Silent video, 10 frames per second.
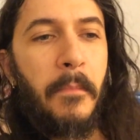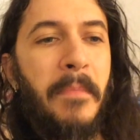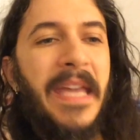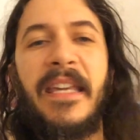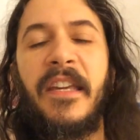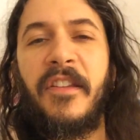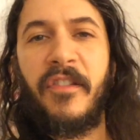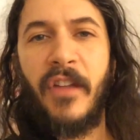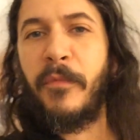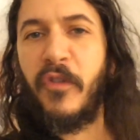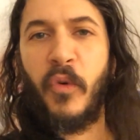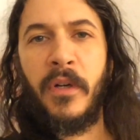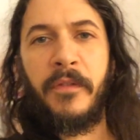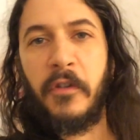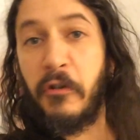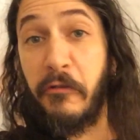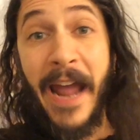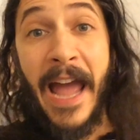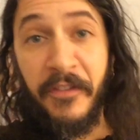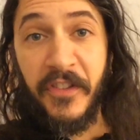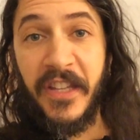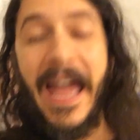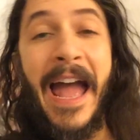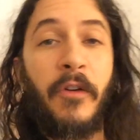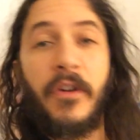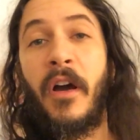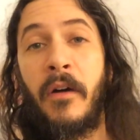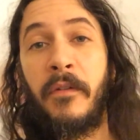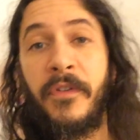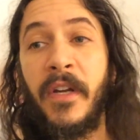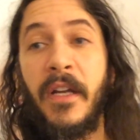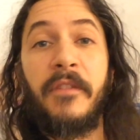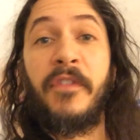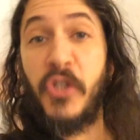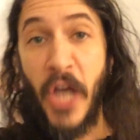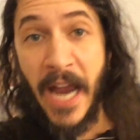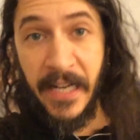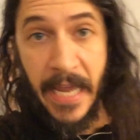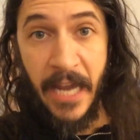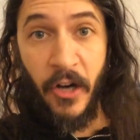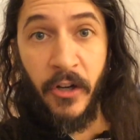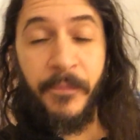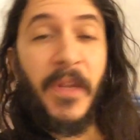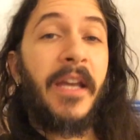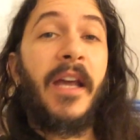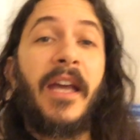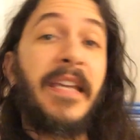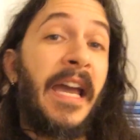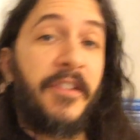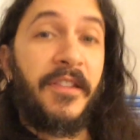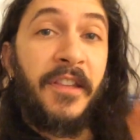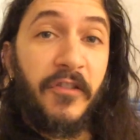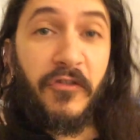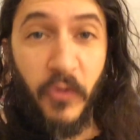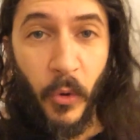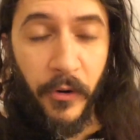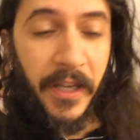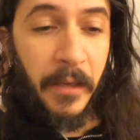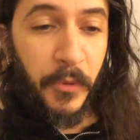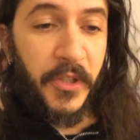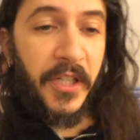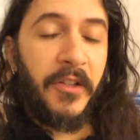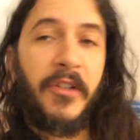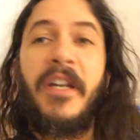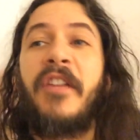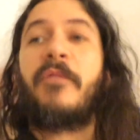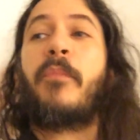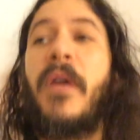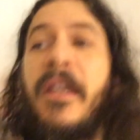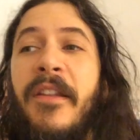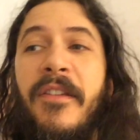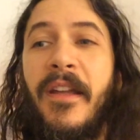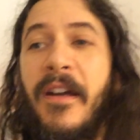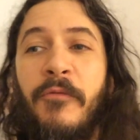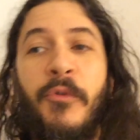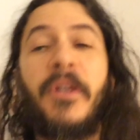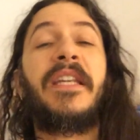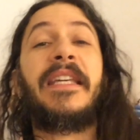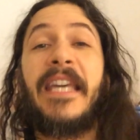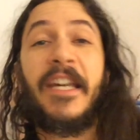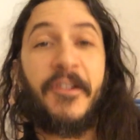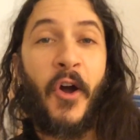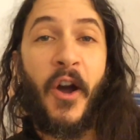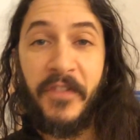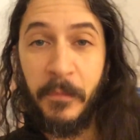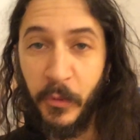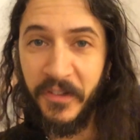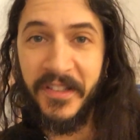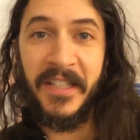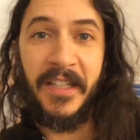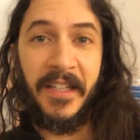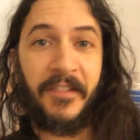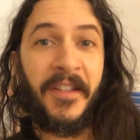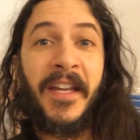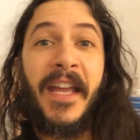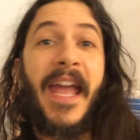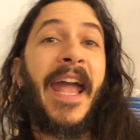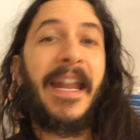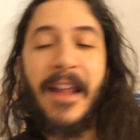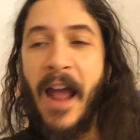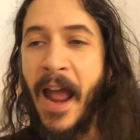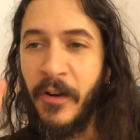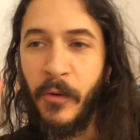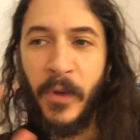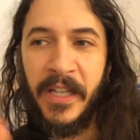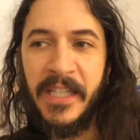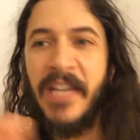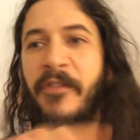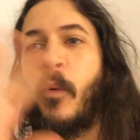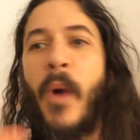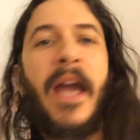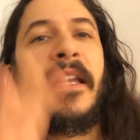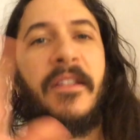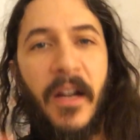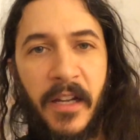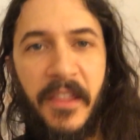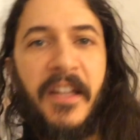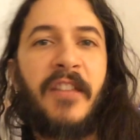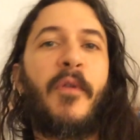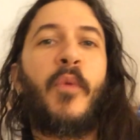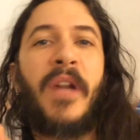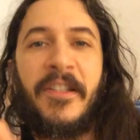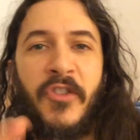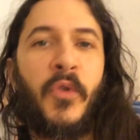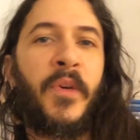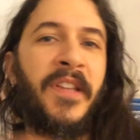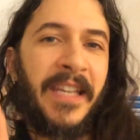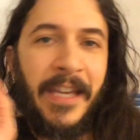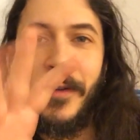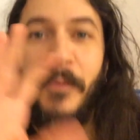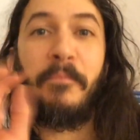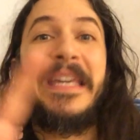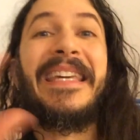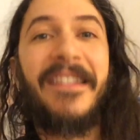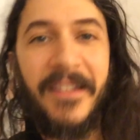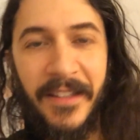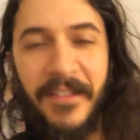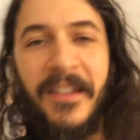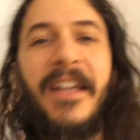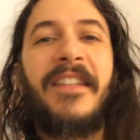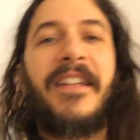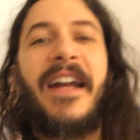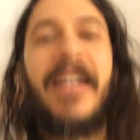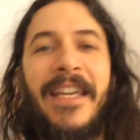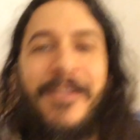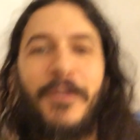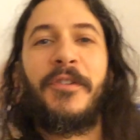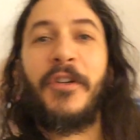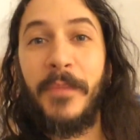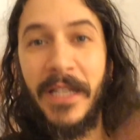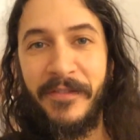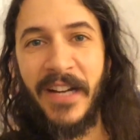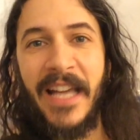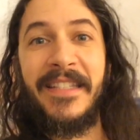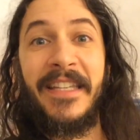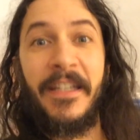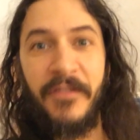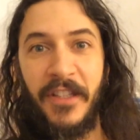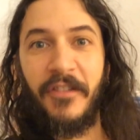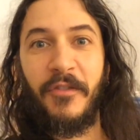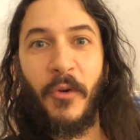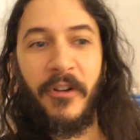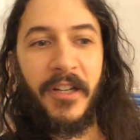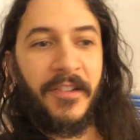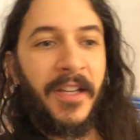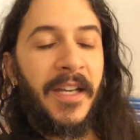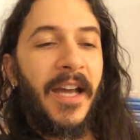making some sort of crafts out of vagina hair. Yes, this story in particular is really kicks off the proceedings, and I don't want to give away a ton of things, but what I do is I give you pieces to kind of give you a little bit of an idea of these stories.